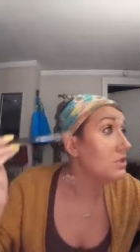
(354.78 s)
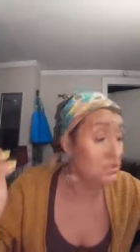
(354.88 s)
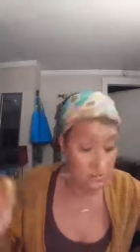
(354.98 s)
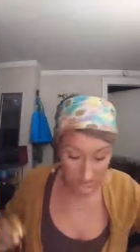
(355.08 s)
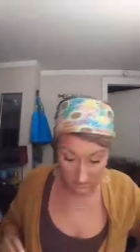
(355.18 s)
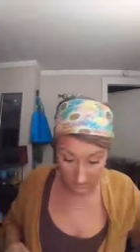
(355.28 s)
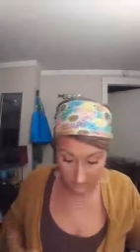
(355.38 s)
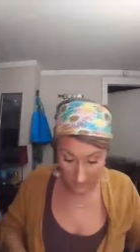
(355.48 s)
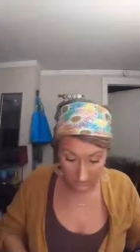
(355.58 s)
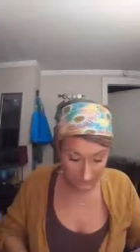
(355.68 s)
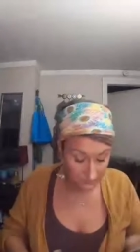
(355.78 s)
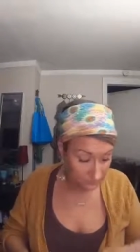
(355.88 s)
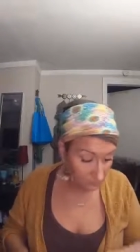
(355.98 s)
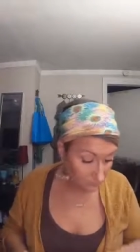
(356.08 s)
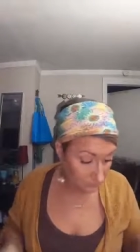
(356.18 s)
going to do the same thing.
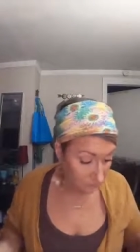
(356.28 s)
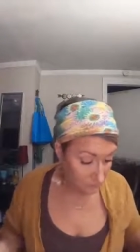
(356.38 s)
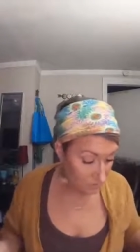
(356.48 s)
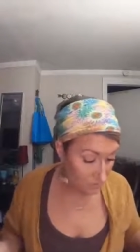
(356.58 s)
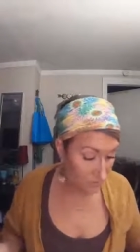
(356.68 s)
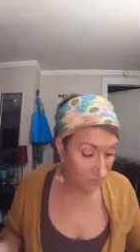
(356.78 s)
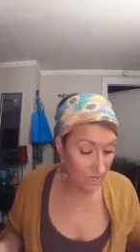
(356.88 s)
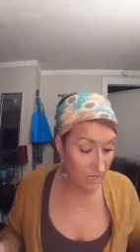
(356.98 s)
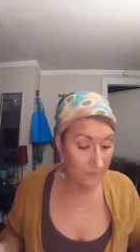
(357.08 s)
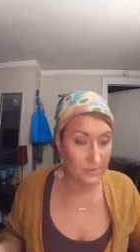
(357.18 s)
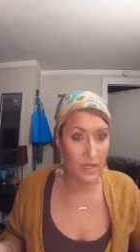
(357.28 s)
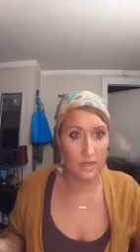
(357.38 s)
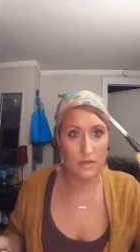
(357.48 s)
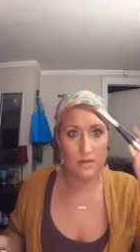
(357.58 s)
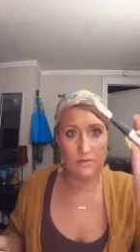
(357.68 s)
I'm going to grab the
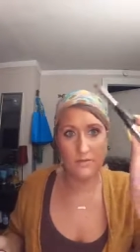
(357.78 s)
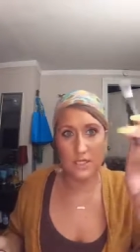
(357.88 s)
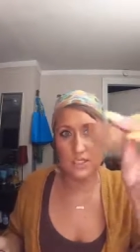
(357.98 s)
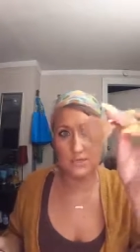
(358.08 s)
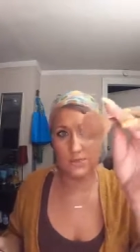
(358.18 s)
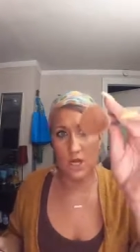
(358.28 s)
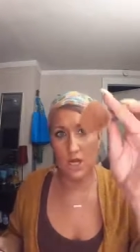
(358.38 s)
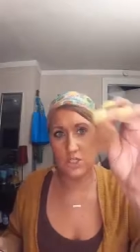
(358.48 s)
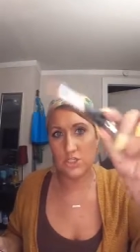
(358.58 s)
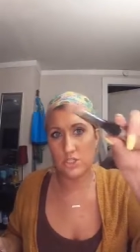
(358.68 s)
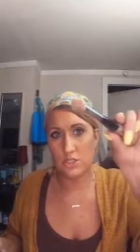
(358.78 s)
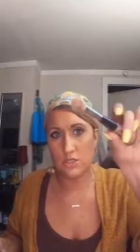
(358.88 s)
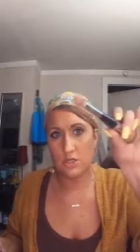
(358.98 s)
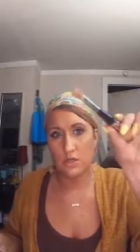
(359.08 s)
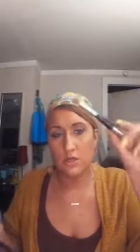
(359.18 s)
end of this brush
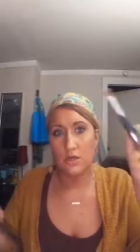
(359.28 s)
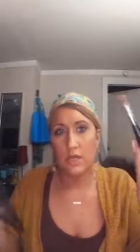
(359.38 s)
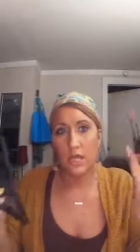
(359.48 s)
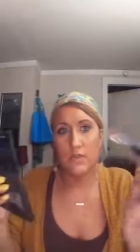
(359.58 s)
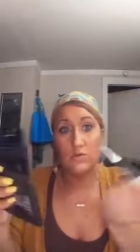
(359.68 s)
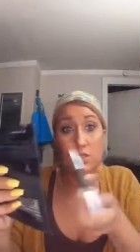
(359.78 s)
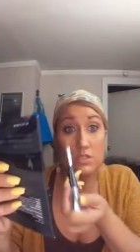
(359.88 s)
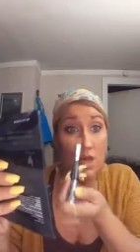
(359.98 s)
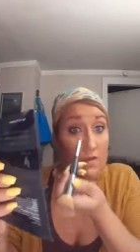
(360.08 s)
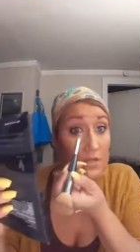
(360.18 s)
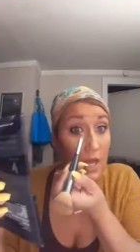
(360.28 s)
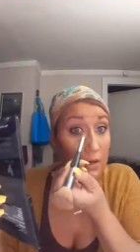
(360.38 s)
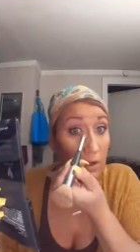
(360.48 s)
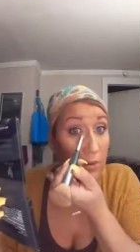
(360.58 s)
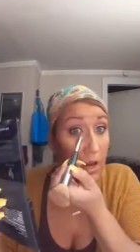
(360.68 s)
and use the soft side,
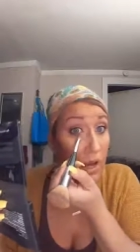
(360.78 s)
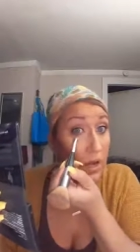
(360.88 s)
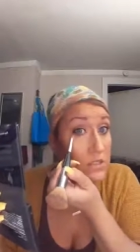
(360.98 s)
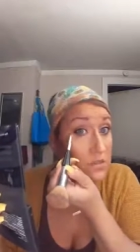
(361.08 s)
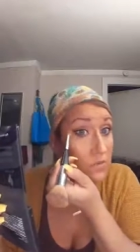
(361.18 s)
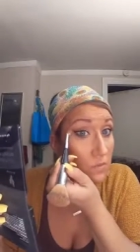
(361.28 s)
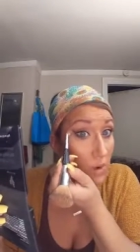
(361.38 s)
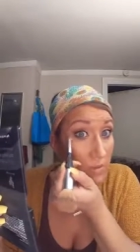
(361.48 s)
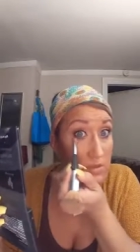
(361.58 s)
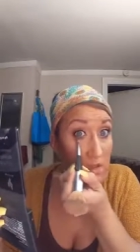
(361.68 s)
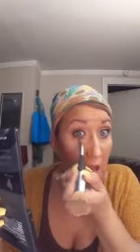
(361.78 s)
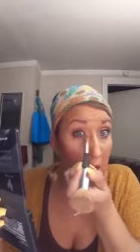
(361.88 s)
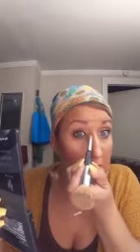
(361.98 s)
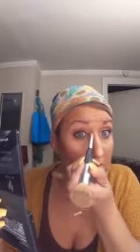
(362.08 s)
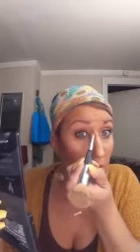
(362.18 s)
no product, just from what was on
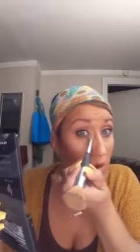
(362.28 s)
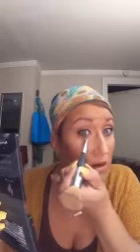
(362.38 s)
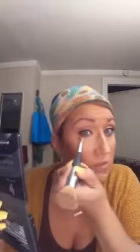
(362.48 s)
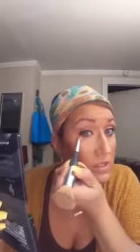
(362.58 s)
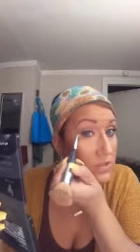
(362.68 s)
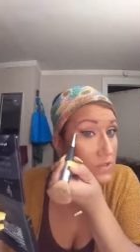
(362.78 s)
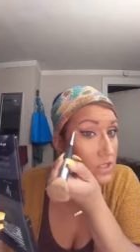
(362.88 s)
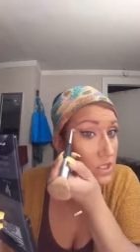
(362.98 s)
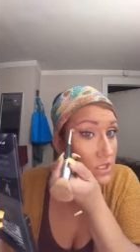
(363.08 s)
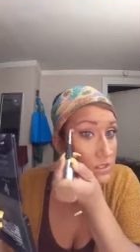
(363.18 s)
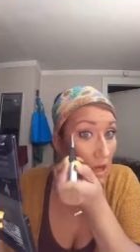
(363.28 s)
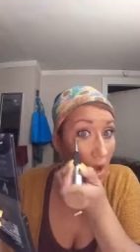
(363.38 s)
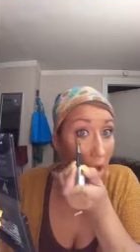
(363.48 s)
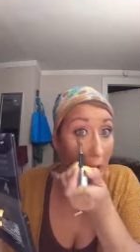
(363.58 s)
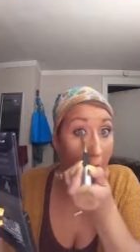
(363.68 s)
it before, which was just
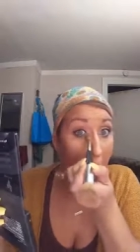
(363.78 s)
uh,